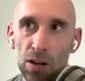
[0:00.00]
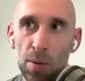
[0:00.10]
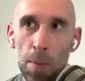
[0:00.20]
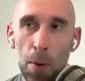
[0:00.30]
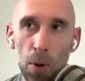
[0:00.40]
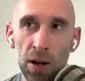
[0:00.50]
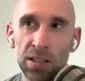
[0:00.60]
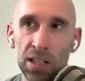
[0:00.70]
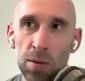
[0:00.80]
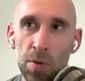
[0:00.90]
don't let me put
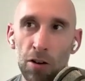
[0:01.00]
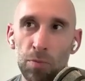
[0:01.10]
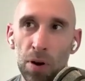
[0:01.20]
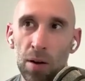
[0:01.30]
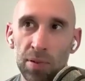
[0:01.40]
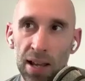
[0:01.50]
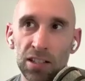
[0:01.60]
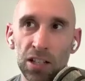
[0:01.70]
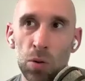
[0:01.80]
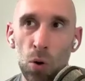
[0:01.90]
words in your mouth, but I'm
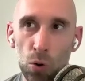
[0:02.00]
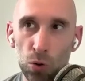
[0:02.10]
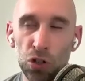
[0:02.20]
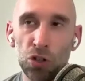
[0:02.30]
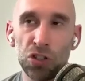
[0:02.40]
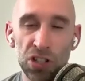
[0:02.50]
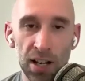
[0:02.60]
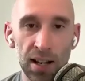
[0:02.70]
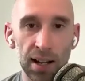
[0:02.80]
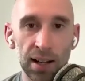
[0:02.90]
guessing you were also
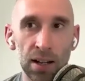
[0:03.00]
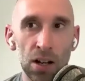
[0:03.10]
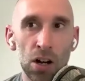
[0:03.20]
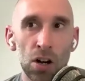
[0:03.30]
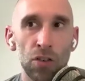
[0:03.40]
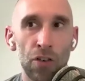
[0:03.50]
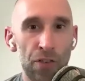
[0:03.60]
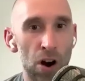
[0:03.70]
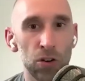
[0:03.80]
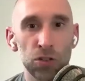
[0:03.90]
seeing
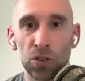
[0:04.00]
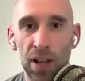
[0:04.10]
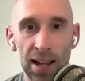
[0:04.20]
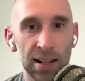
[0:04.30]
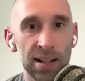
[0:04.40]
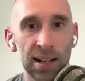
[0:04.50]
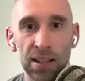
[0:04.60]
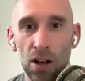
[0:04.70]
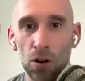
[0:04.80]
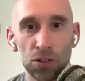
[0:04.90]
referrals
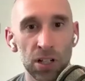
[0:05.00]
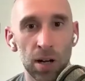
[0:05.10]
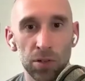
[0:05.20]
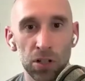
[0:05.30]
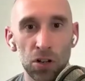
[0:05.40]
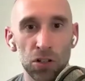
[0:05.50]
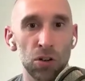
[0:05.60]
organically the whole time too.